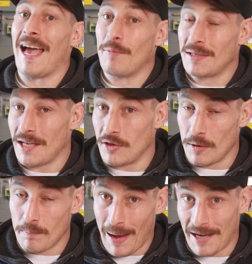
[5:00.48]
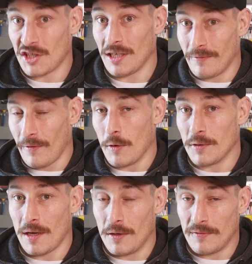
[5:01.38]
and we send you matching
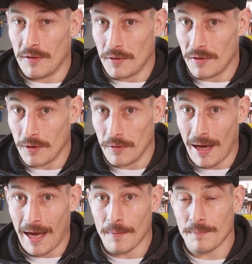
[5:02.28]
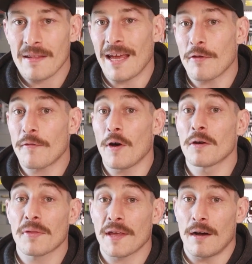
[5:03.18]
photos for you to do that. Now, the
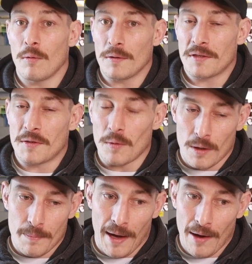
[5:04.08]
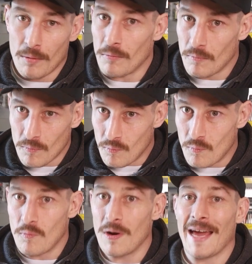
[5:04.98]
final thing I want to talk about
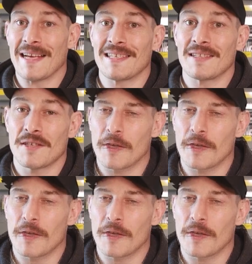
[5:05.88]
relating